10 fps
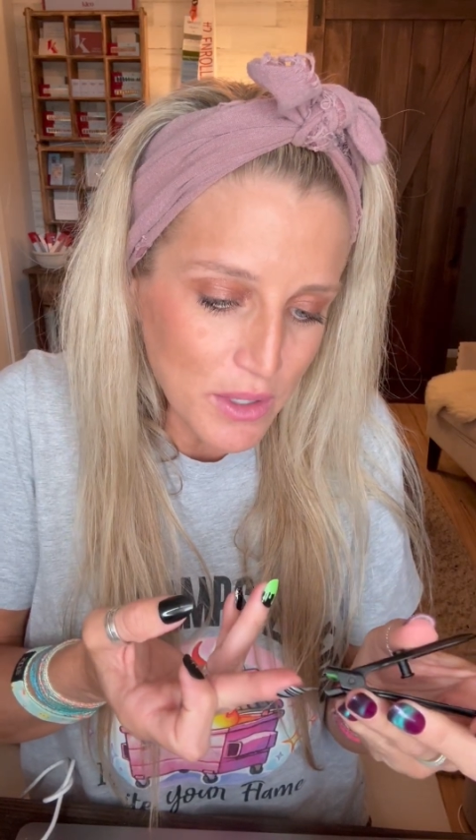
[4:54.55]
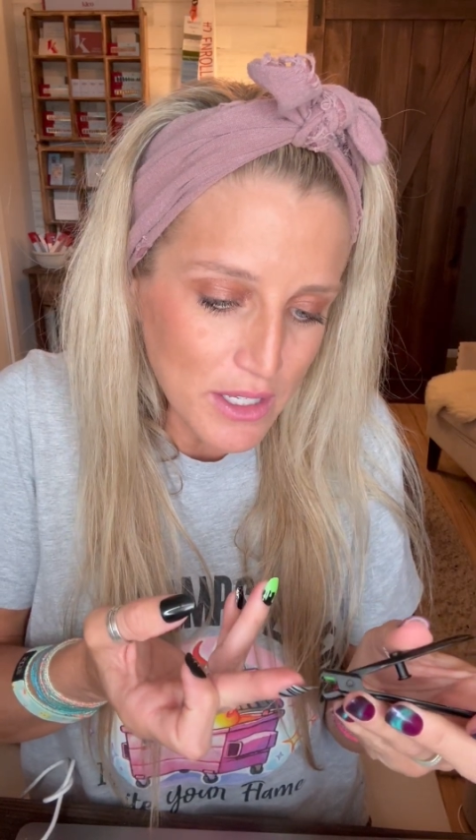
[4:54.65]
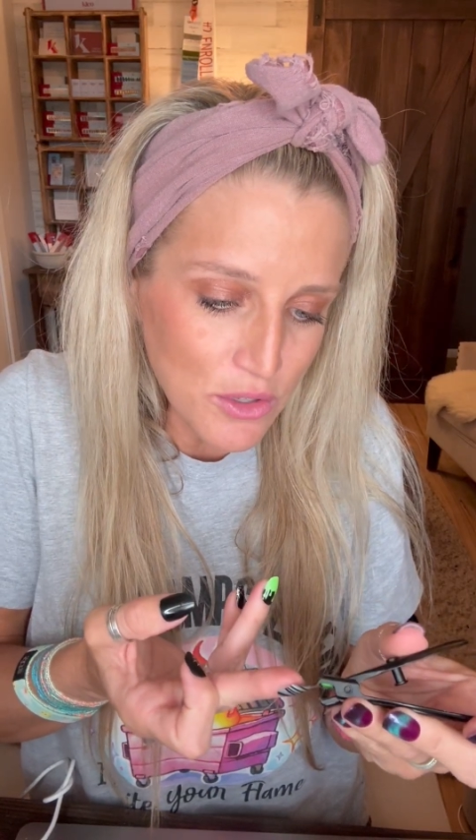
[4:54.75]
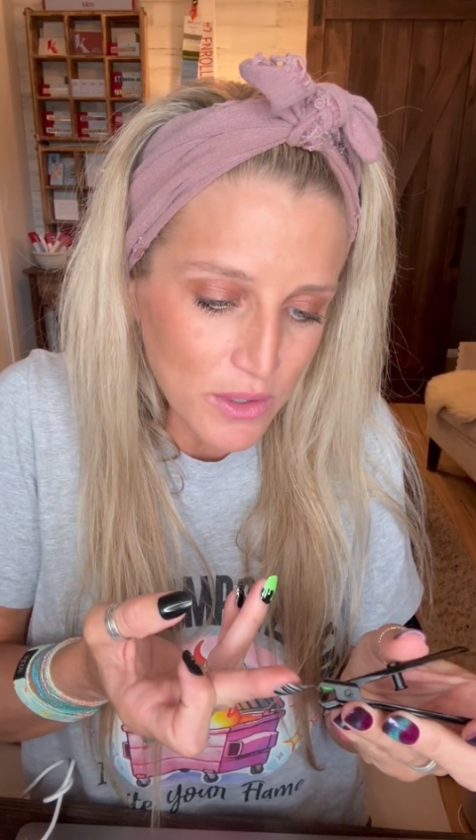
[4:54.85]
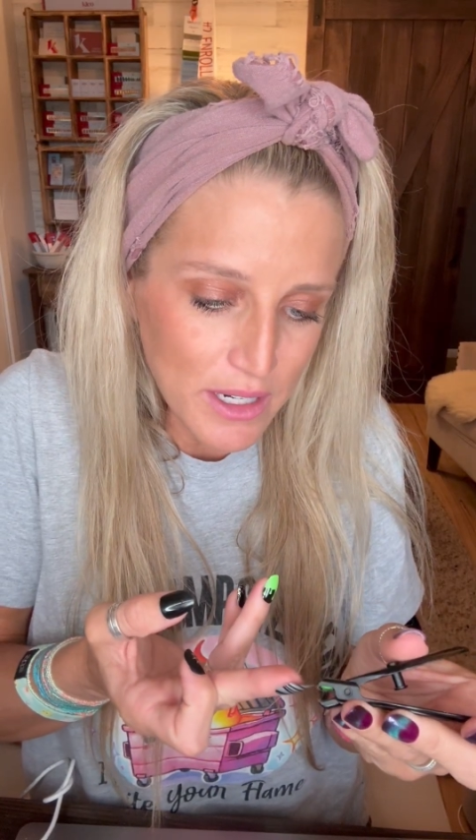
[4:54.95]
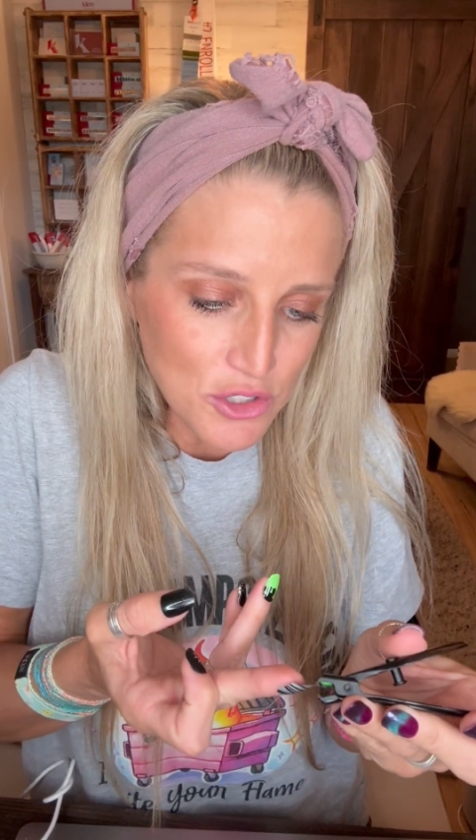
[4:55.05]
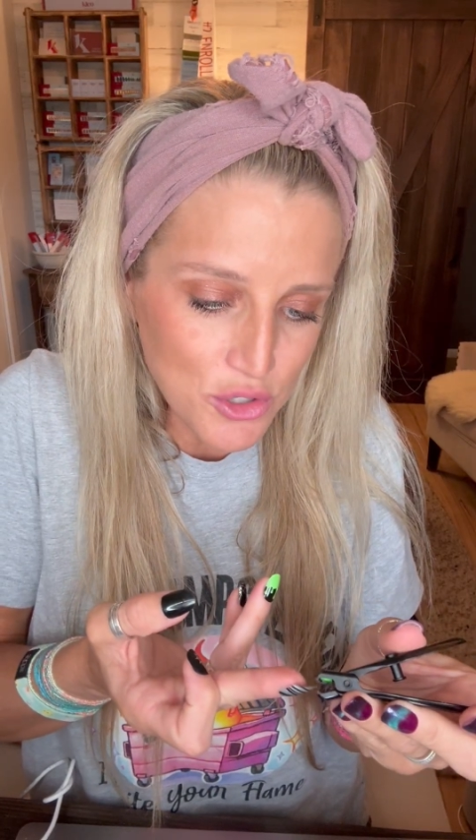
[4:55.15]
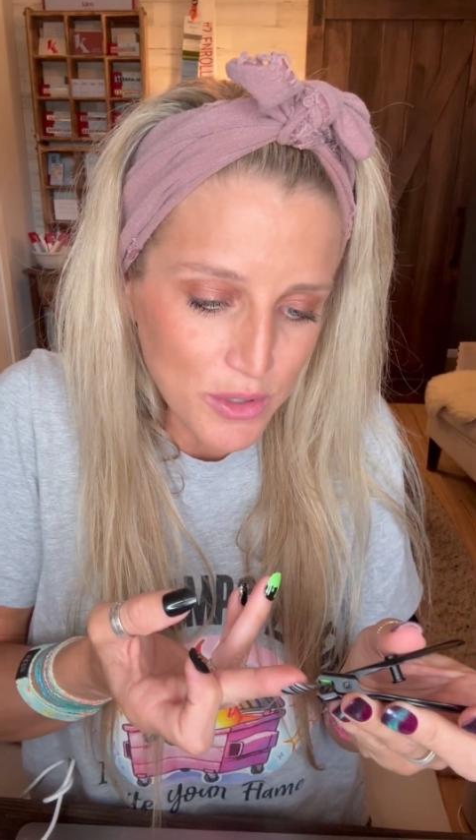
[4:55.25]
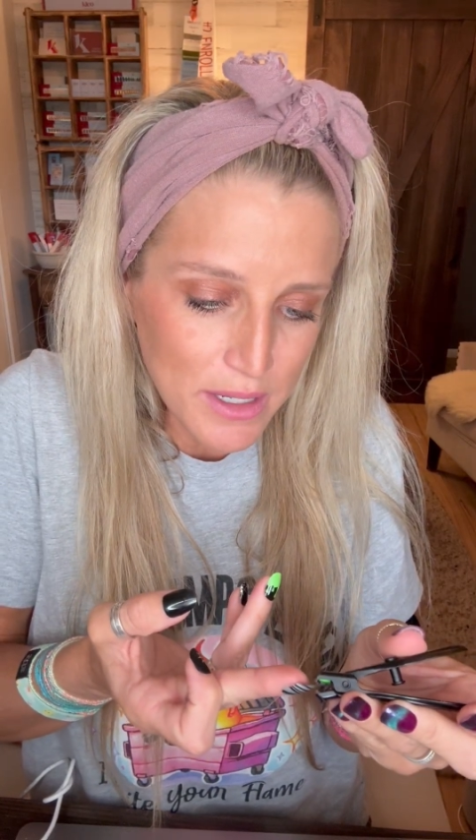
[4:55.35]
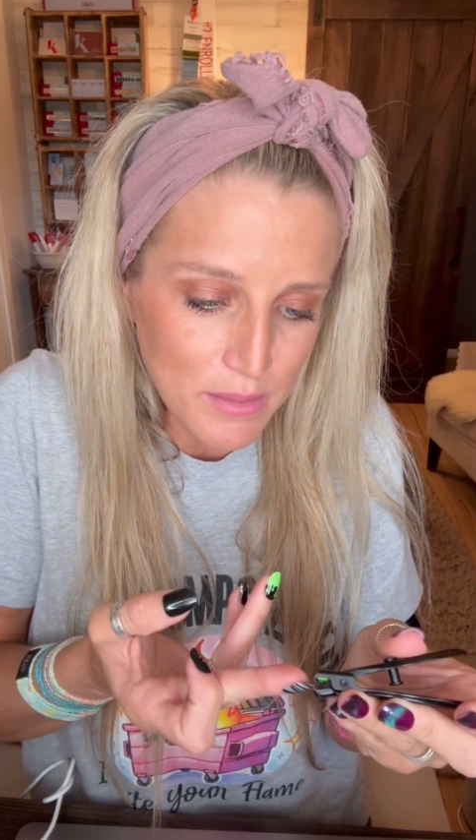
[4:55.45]
and you're going to
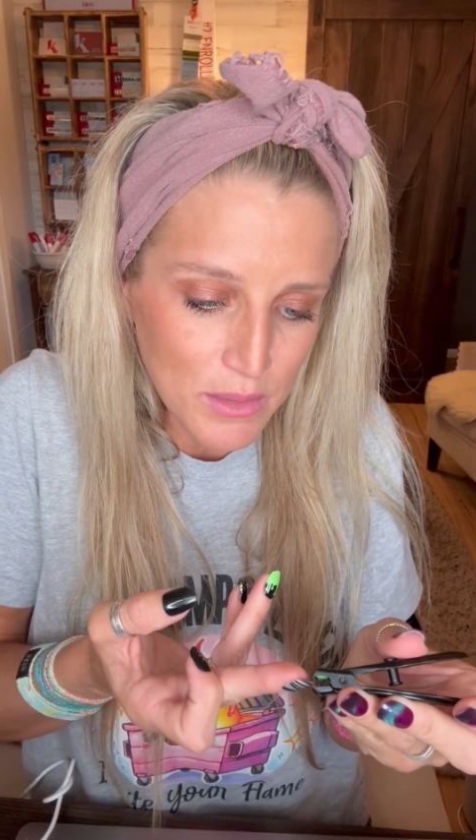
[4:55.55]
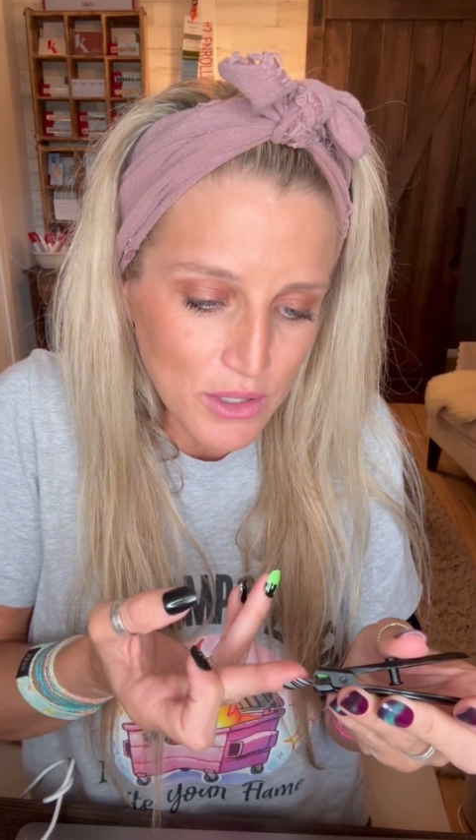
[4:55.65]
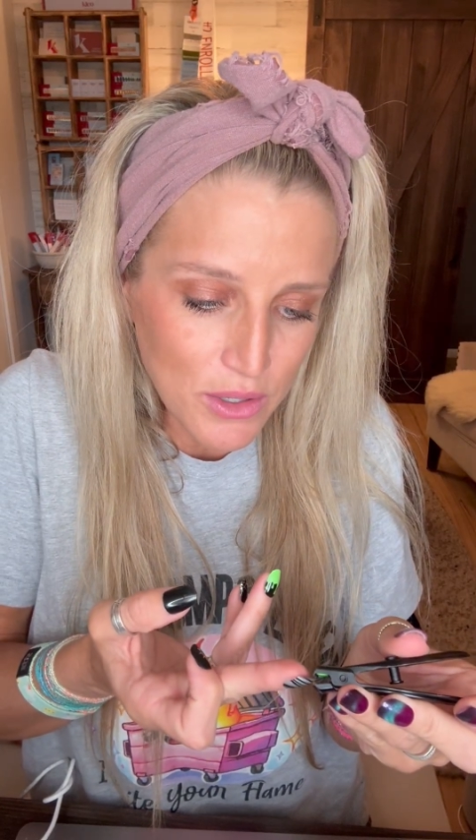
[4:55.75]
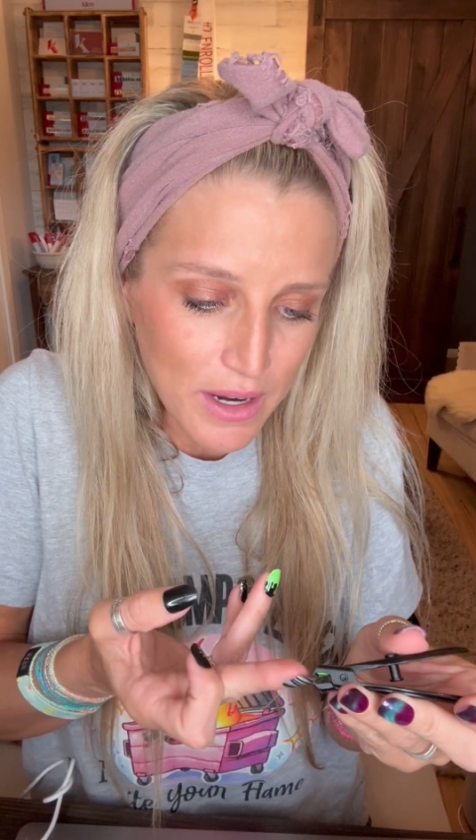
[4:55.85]
trim your